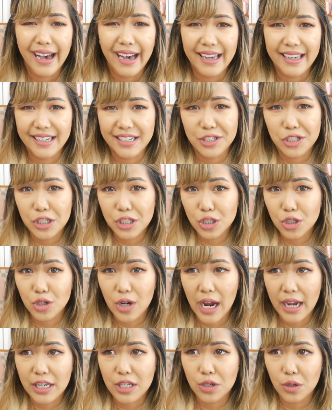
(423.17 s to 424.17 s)
I actually
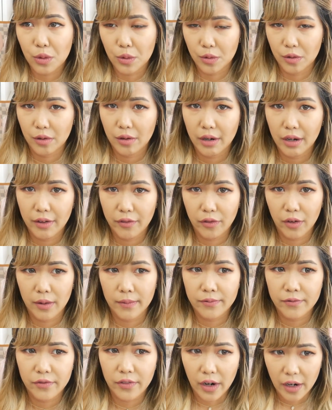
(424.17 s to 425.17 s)
tried to order it
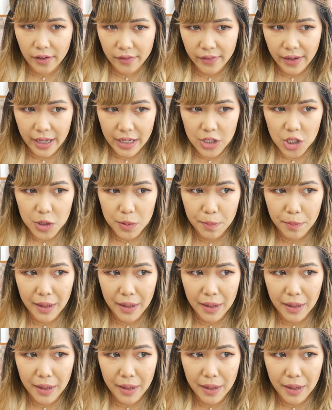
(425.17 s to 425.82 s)
from Farfetch,